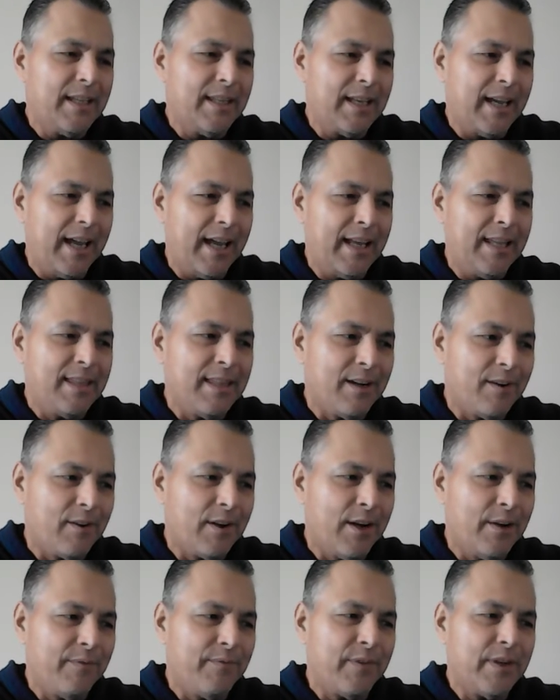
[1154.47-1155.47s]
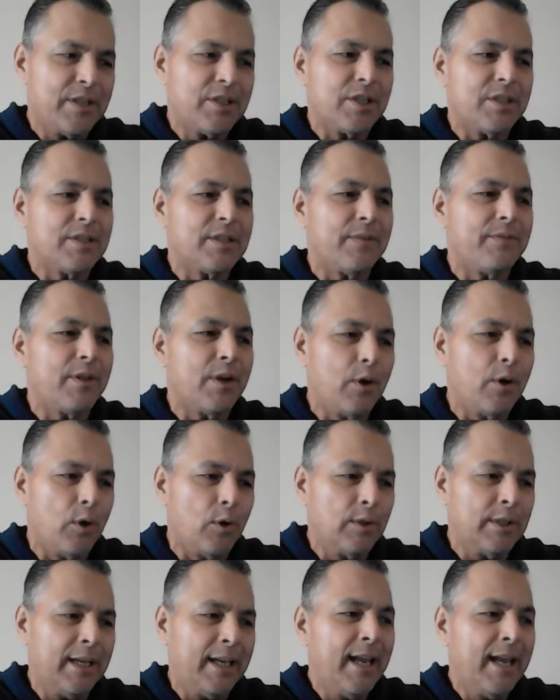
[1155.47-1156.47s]
in the end thereof, visions of the
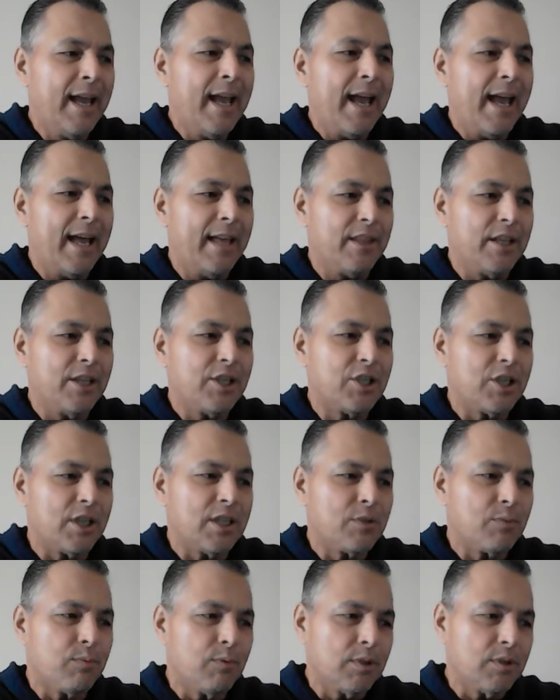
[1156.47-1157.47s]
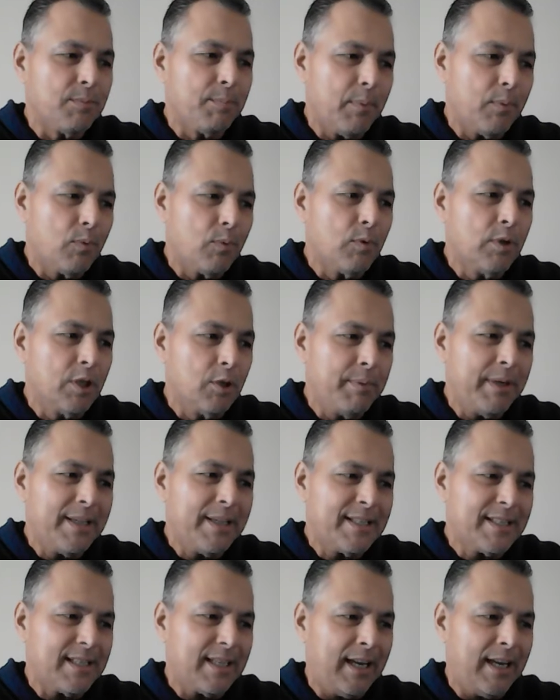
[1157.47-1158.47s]
holy and the just will, will be
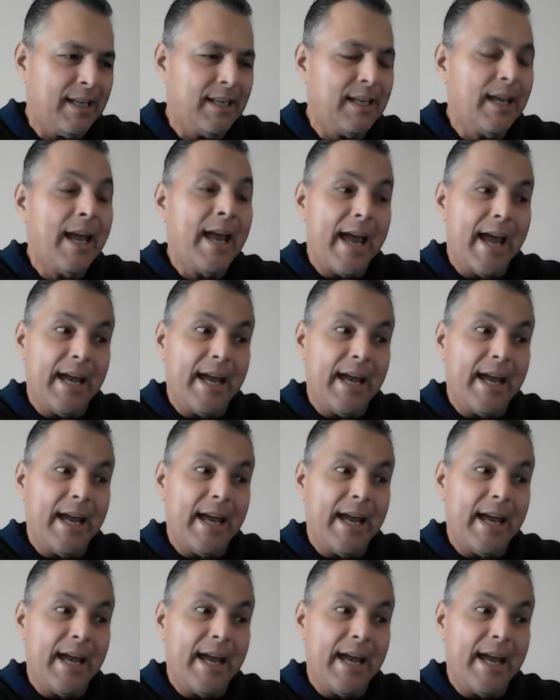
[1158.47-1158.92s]
seen,